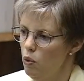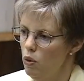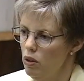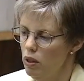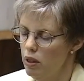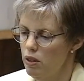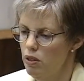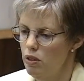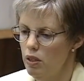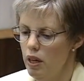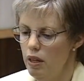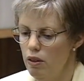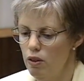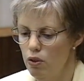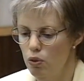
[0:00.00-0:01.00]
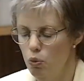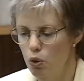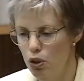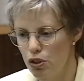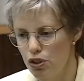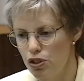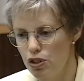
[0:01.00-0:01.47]
Let's take the
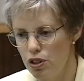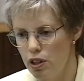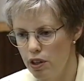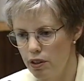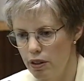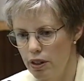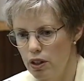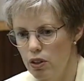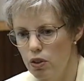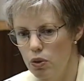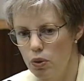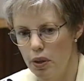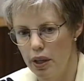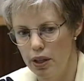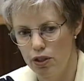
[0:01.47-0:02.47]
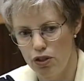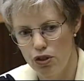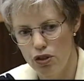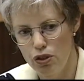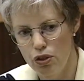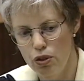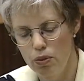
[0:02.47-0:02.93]
worst scenario and
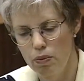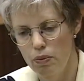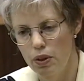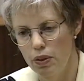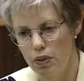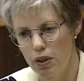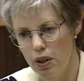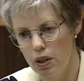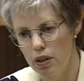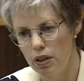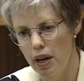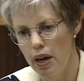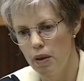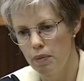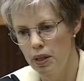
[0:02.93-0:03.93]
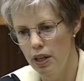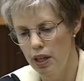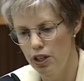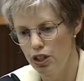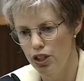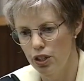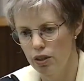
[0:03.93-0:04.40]
assume that the
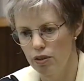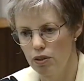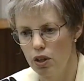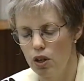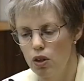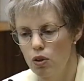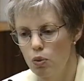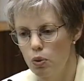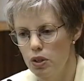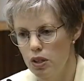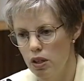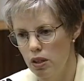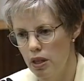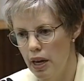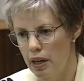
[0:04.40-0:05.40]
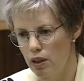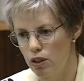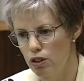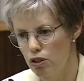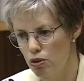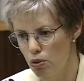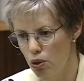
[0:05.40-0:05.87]
contamination was in that
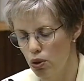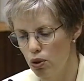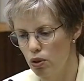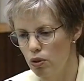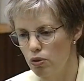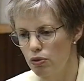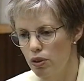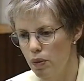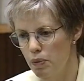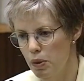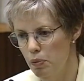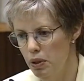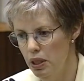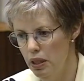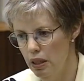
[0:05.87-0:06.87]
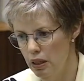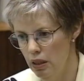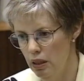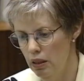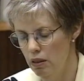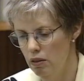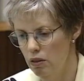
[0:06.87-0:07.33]
control from the
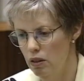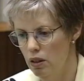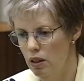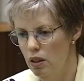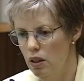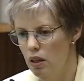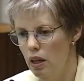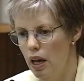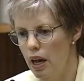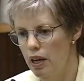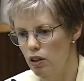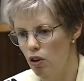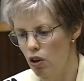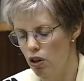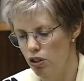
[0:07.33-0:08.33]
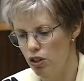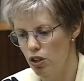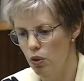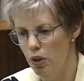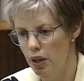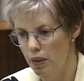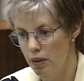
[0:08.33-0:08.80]
beginning and
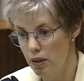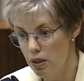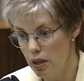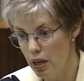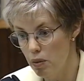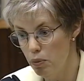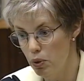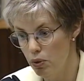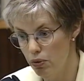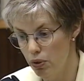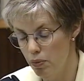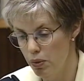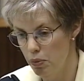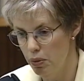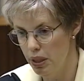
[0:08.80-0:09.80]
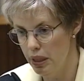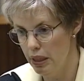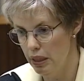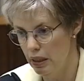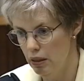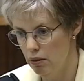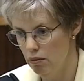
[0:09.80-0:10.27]
also in the sample from the
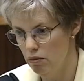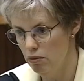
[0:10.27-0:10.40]
beginning.